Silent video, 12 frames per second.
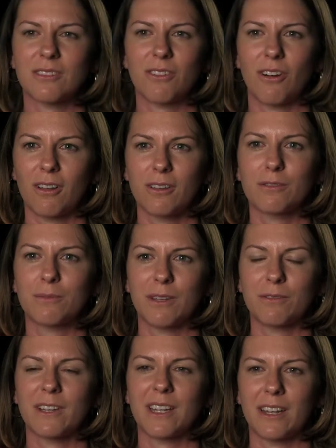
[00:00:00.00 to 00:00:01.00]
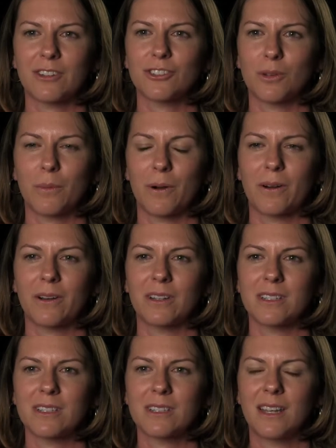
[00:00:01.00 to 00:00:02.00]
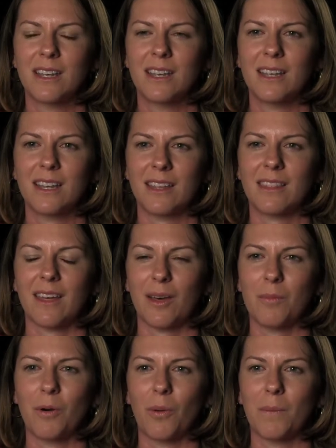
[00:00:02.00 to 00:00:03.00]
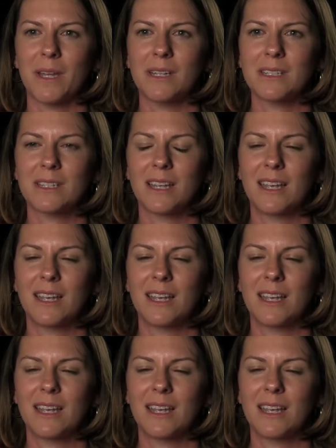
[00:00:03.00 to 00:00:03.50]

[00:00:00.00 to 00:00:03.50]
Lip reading: of all of my financial burdens in that moment.